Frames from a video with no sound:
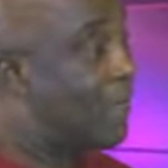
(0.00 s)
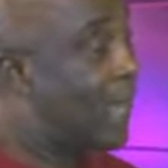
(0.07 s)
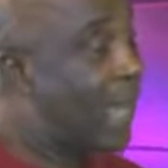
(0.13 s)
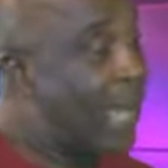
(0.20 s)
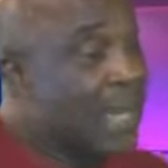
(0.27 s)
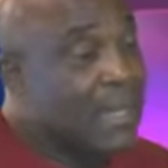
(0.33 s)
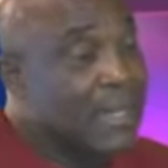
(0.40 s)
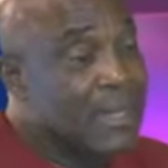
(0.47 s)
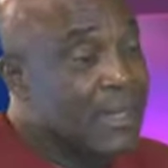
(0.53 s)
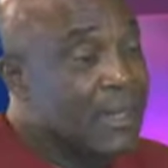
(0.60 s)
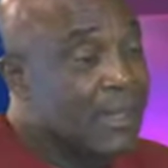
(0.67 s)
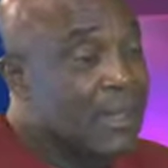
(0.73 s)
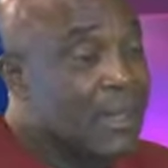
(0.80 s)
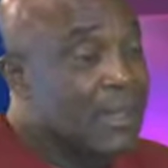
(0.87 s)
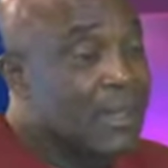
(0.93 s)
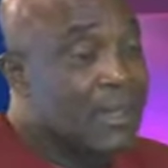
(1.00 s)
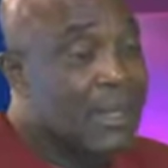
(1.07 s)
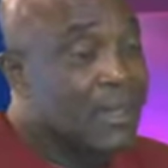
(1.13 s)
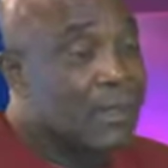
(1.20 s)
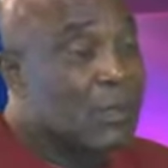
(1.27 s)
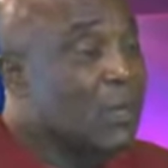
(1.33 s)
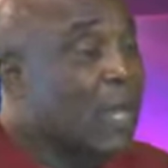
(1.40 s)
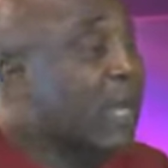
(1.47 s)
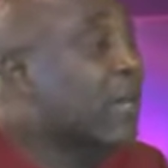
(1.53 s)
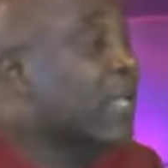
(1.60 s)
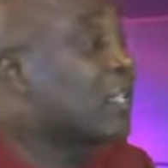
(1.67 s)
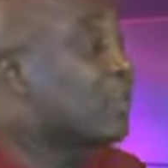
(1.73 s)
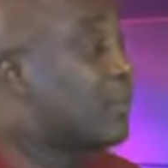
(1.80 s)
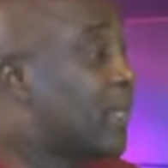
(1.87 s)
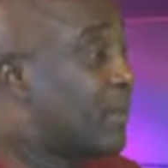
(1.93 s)
and you
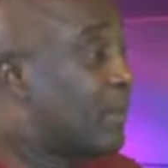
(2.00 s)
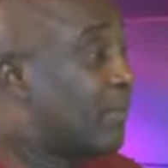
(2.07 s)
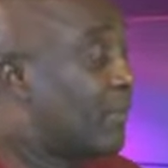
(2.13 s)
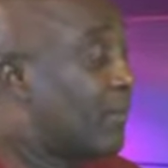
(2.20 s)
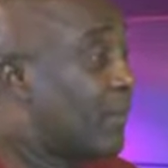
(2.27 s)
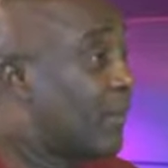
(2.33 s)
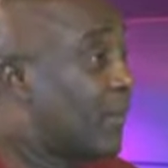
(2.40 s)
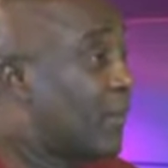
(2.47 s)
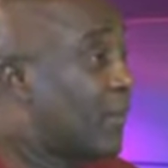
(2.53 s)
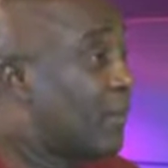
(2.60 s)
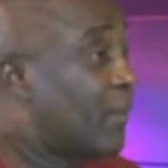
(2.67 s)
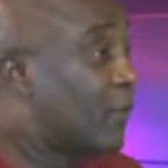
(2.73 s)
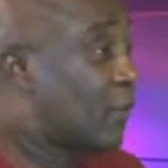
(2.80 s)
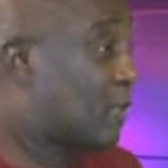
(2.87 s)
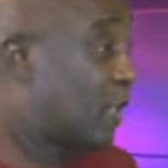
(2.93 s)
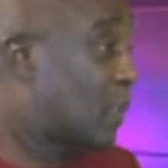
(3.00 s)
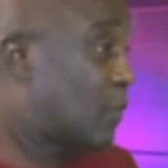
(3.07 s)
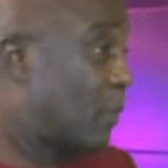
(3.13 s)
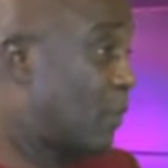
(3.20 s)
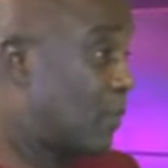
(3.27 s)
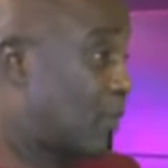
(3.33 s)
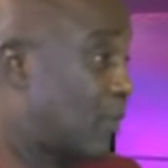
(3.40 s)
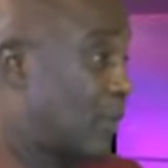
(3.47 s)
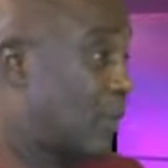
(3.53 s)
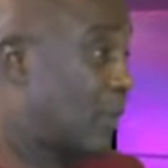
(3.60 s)
arrest me for 6 months,